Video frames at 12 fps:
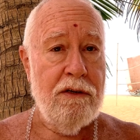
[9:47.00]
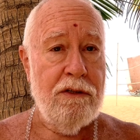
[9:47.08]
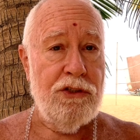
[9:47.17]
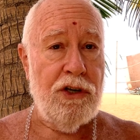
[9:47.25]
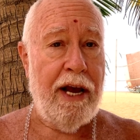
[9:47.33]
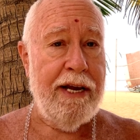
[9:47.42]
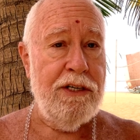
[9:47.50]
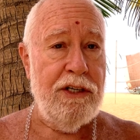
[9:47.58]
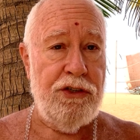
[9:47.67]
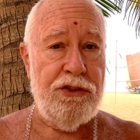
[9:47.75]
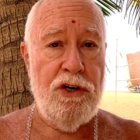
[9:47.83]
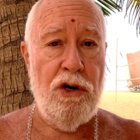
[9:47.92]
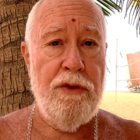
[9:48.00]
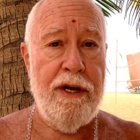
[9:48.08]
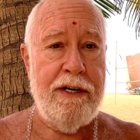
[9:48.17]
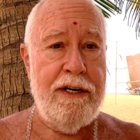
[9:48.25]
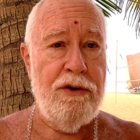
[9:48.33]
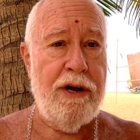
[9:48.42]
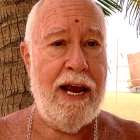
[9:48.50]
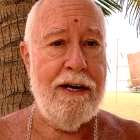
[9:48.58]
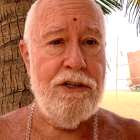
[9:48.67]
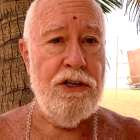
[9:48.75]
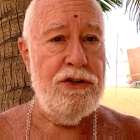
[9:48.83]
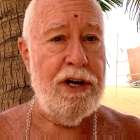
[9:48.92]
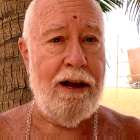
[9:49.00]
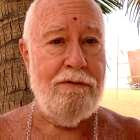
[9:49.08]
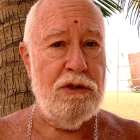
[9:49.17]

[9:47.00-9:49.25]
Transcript: Scientists know that you can't just have